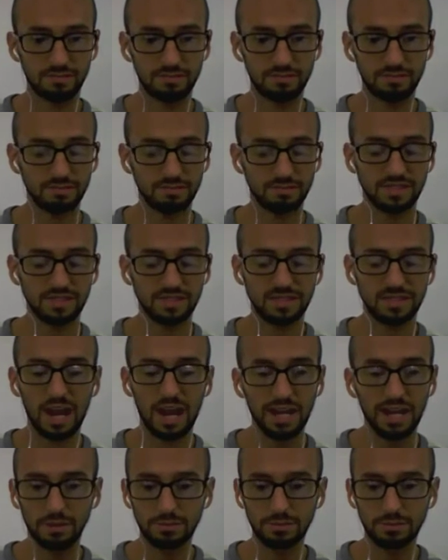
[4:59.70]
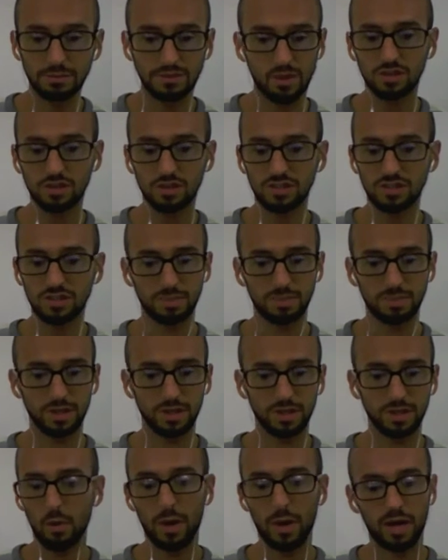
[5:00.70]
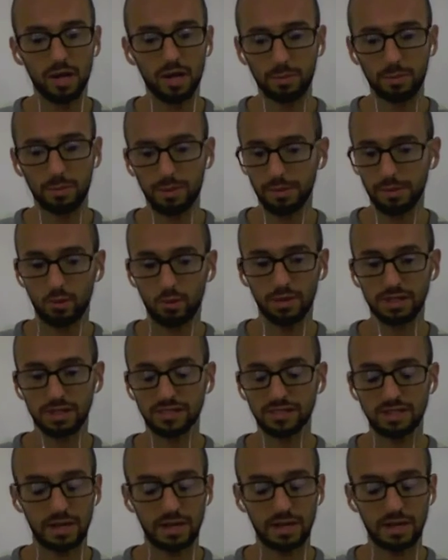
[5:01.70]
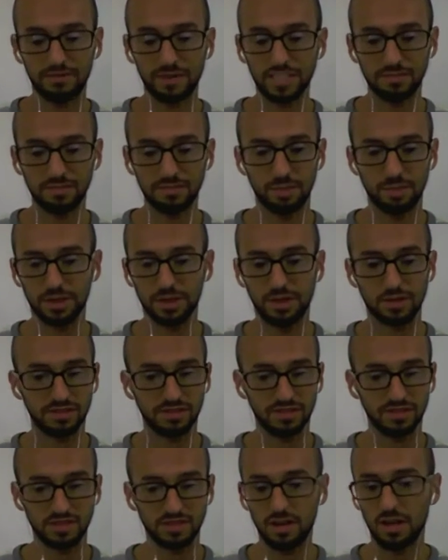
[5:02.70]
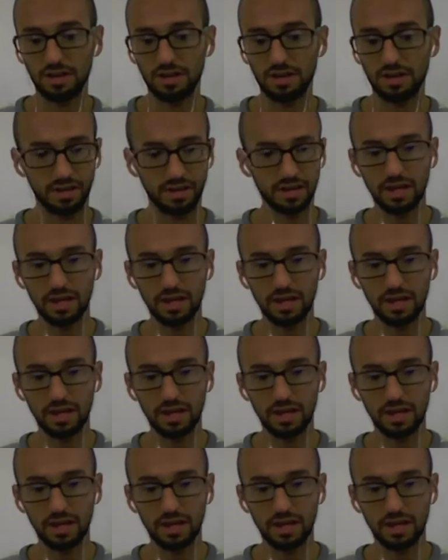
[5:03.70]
set of items, I'll just be, wake up in the morning on my Facebook and I'll have like